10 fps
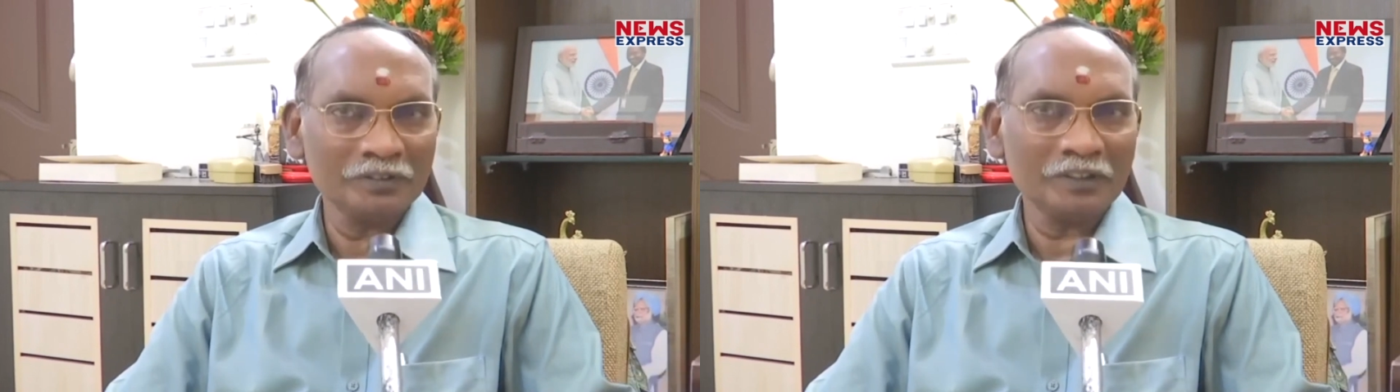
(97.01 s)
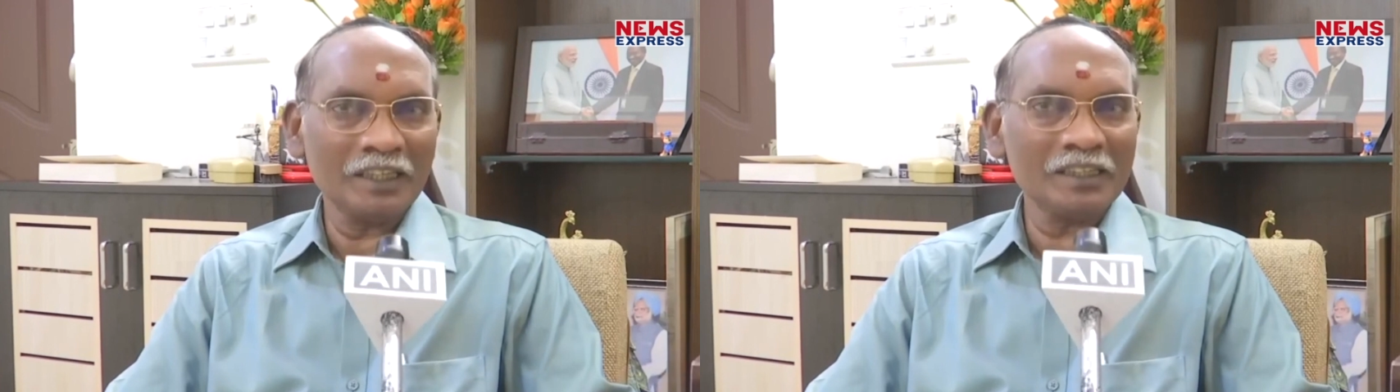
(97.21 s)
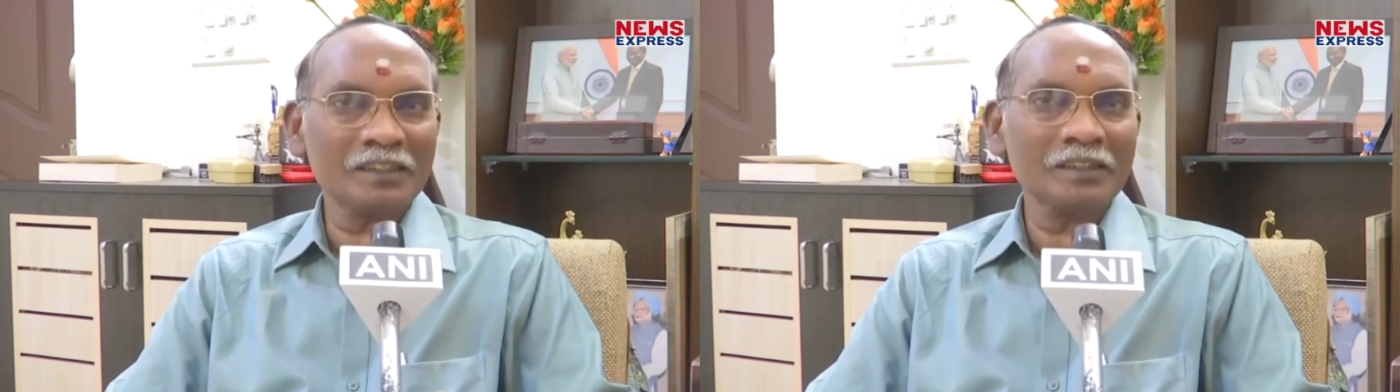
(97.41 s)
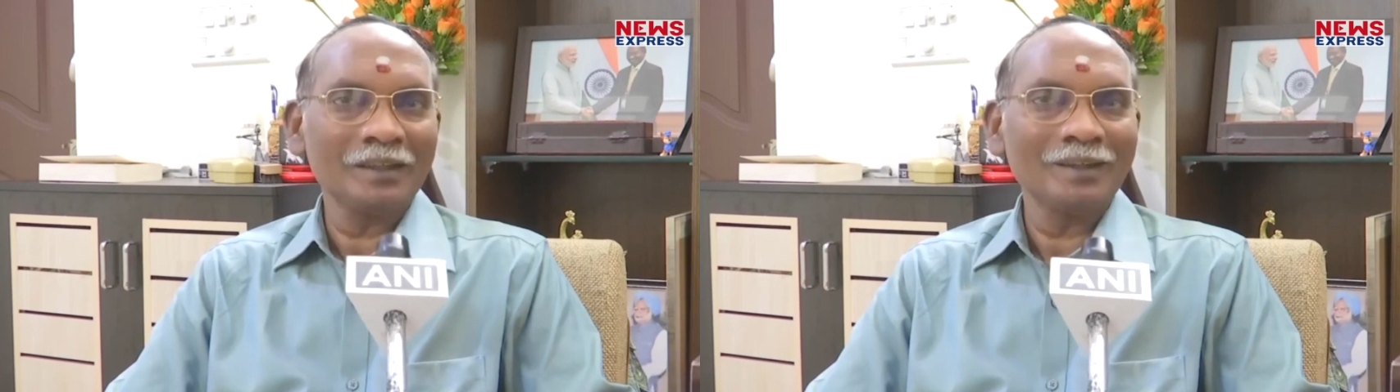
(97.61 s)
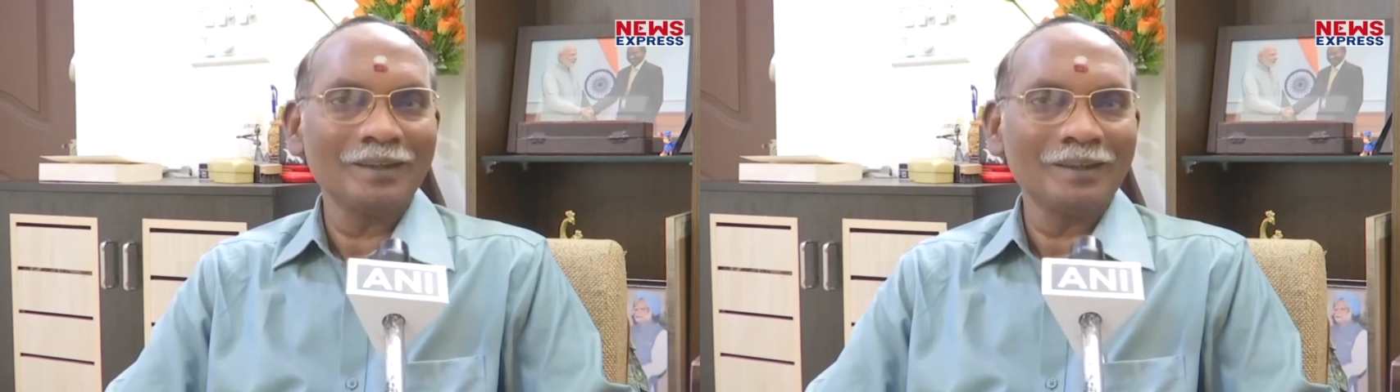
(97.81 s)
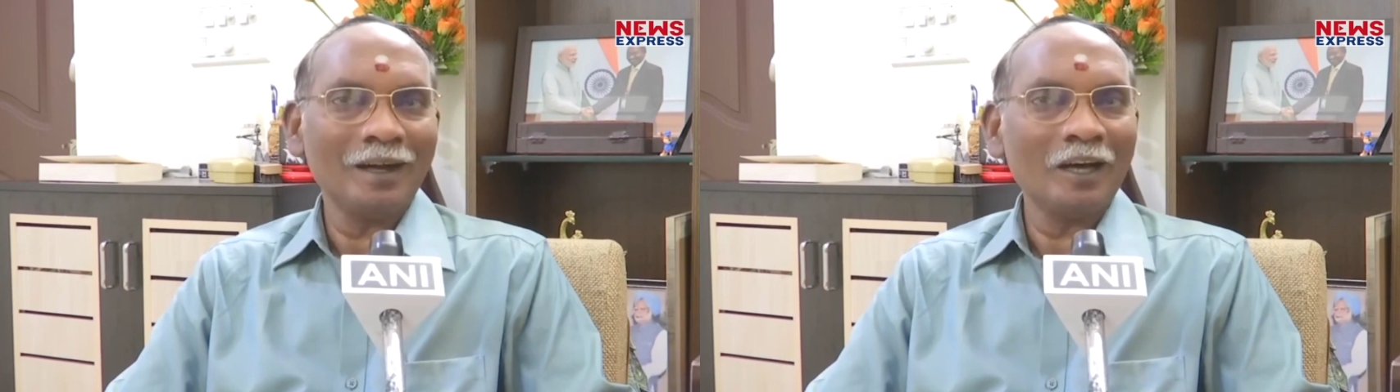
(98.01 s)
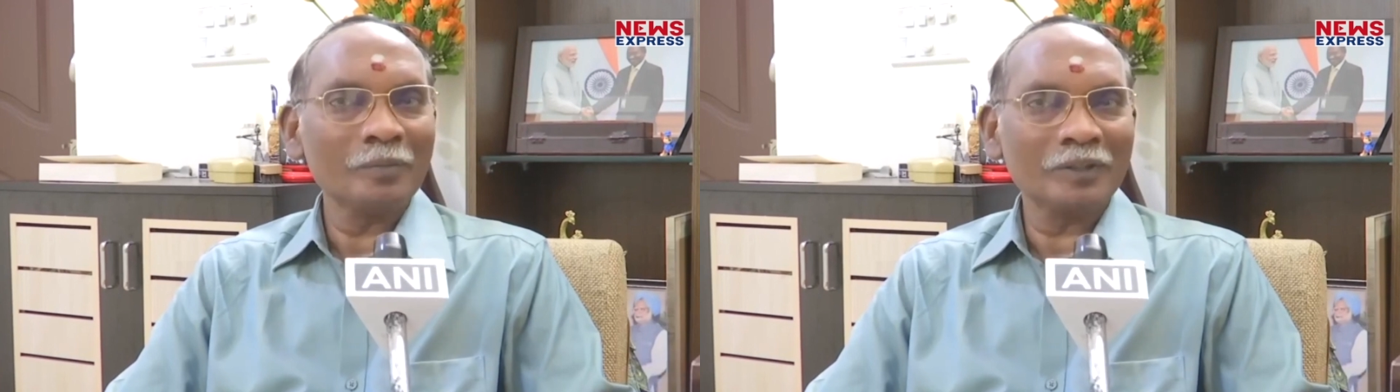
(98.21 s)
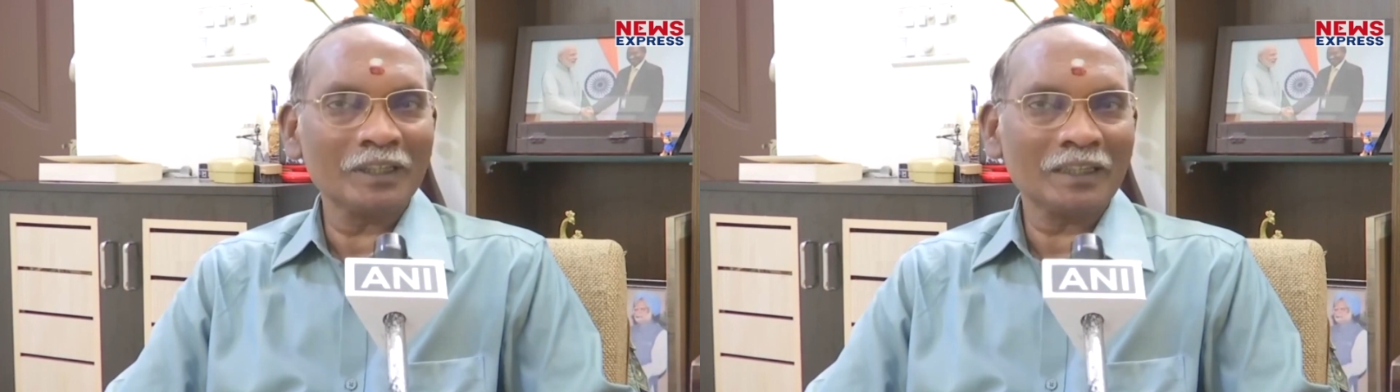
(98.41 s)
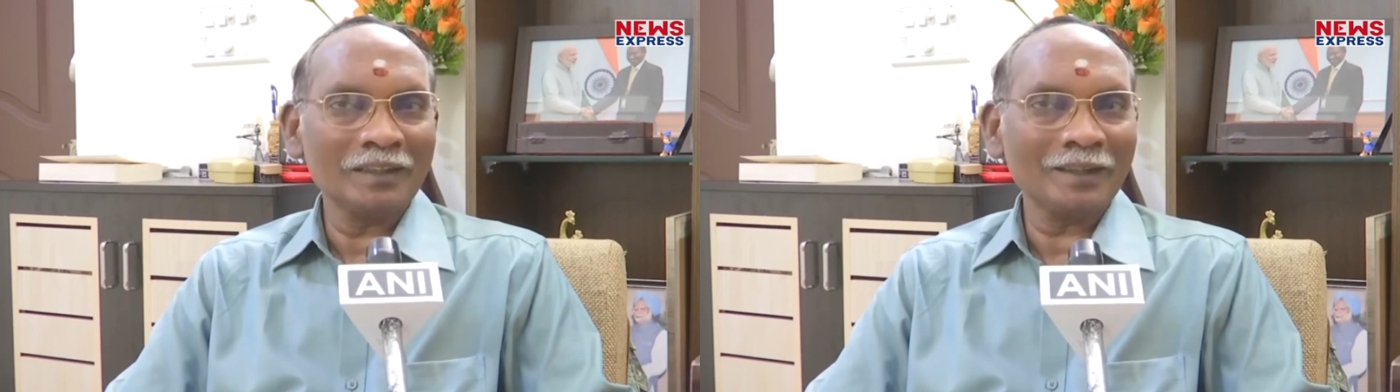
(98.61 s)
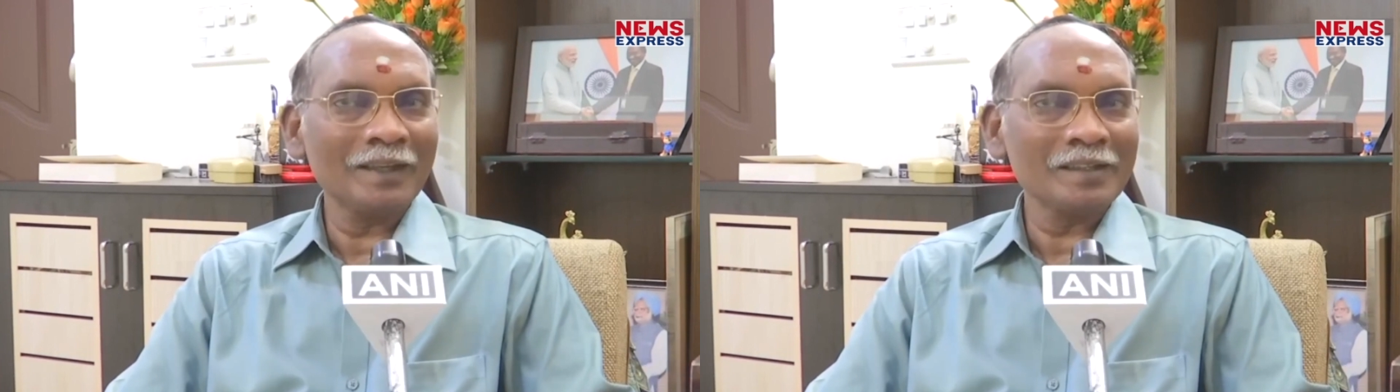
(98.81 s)
That is, orbiter
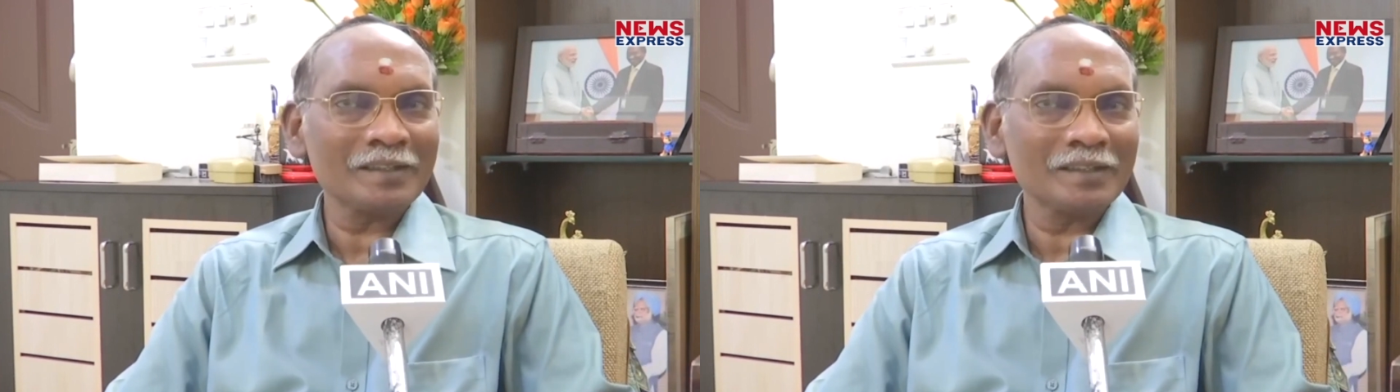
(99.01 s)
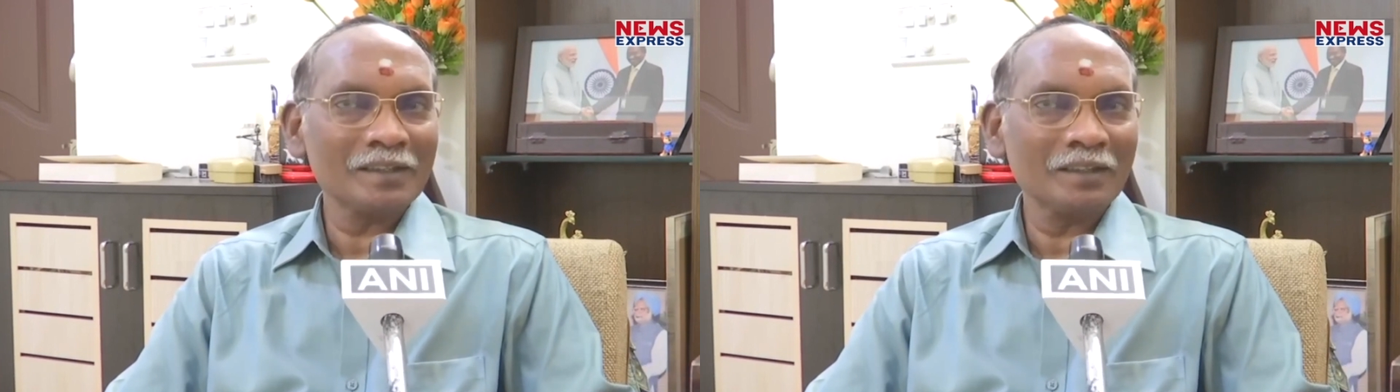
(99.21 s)
contains